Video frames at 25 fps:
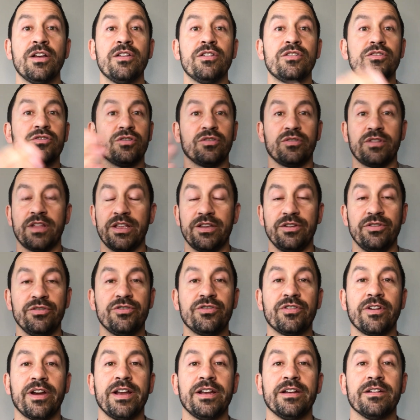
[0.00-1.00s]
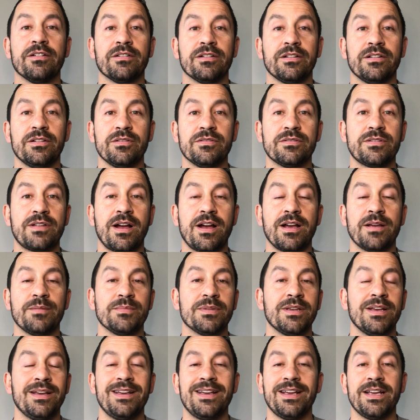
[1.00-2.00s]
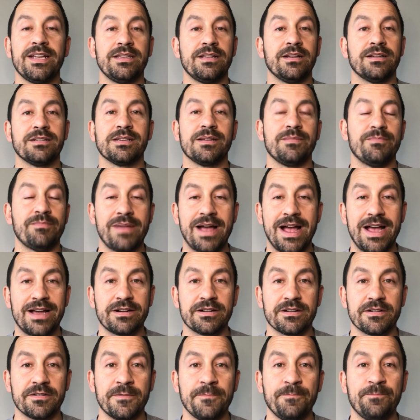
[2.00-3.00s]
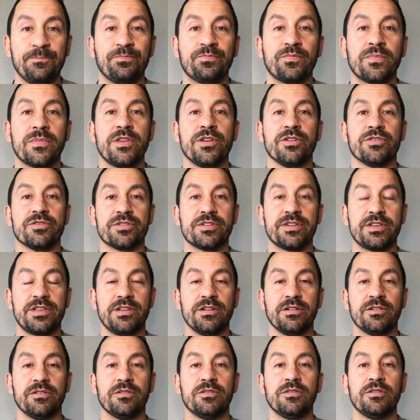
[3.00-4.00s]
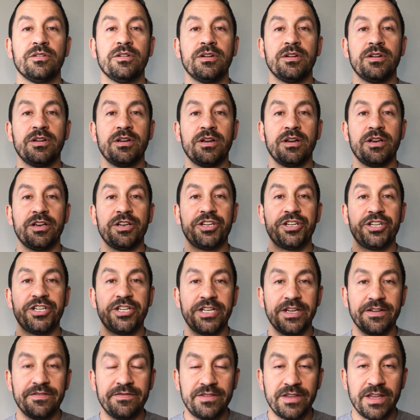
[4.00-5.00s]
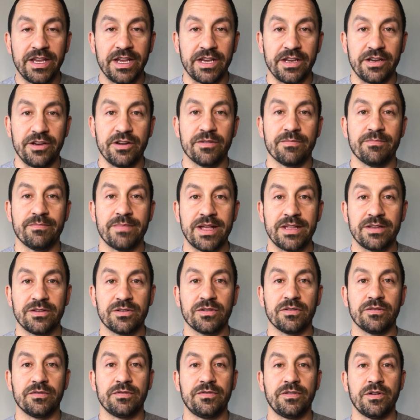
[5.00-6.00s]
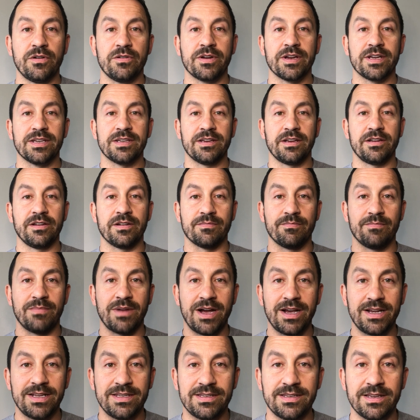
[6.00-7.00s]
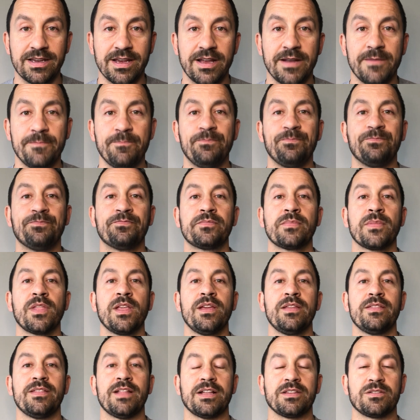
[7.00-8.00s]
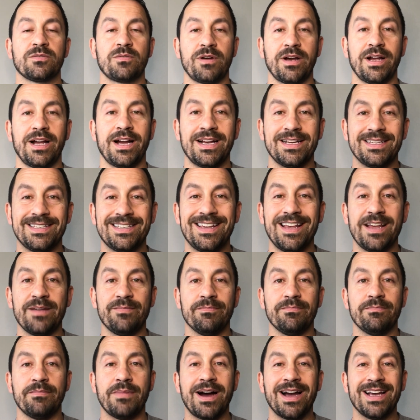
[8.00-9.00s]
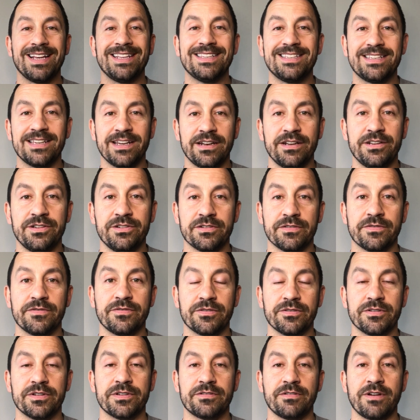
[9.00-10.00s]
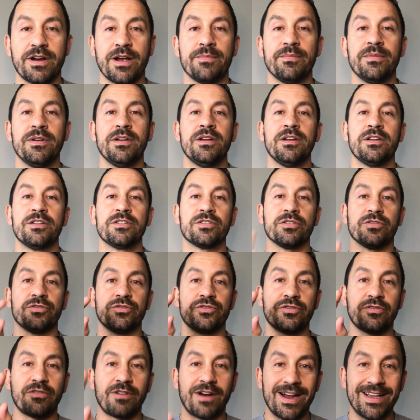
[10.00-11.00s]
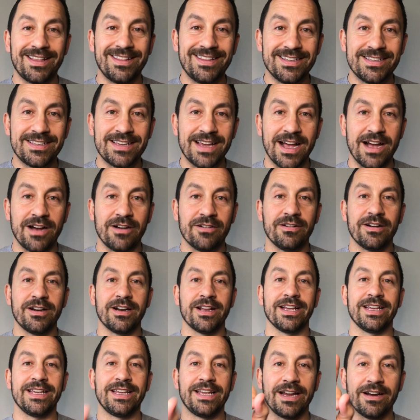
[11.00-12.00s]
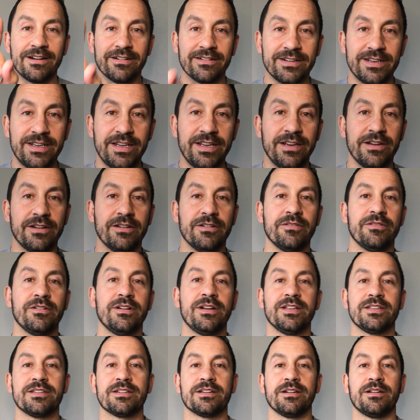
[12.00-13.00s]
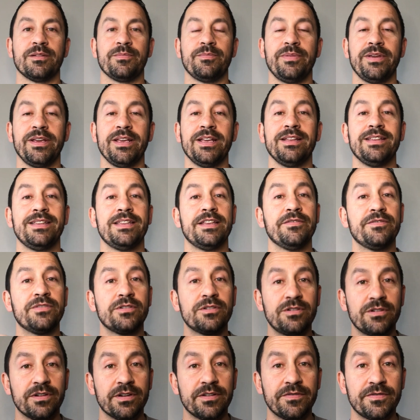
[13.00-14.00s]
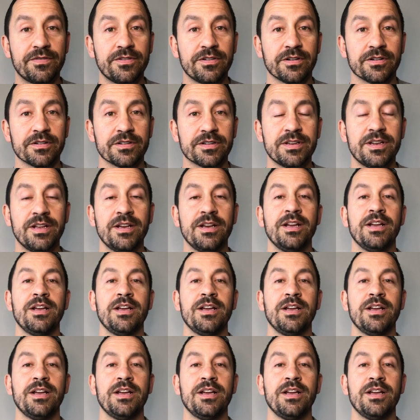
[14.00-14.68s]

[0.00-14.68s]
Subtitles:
So then you train during those times. It doesn't matter. You're still shifting your mental focus and your mindset. That's why I say mindset is your first rep. So try this out, and I guarantee you it's going to be difficult at first,